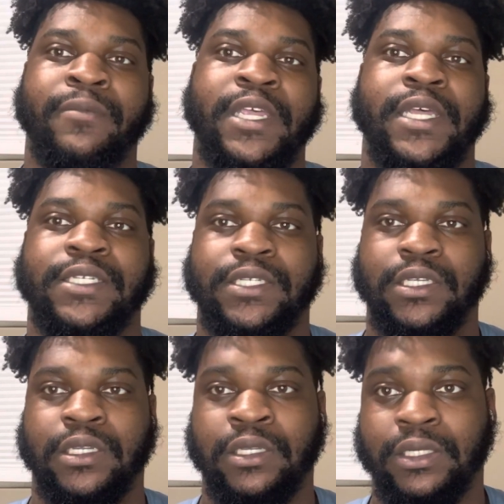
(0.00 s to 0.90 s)

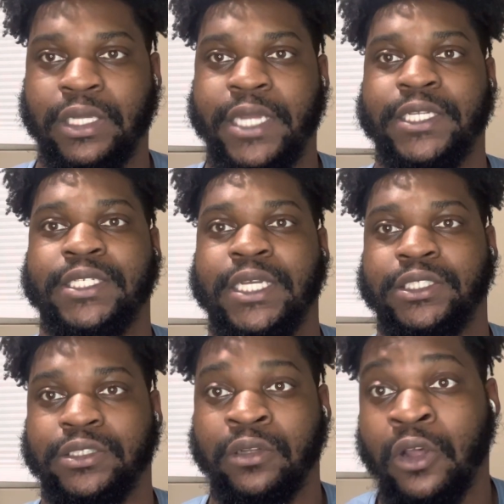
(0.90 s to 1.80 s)
EST, London
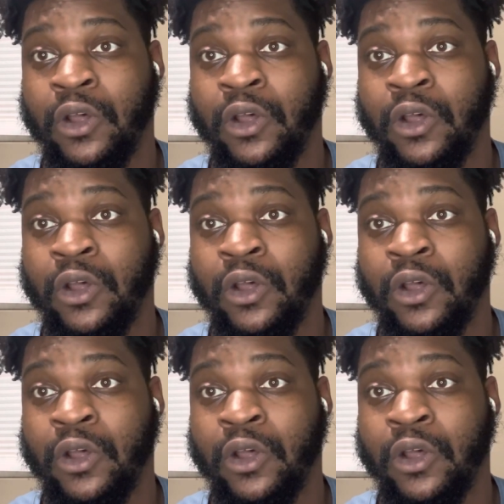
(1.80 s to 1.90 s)
session,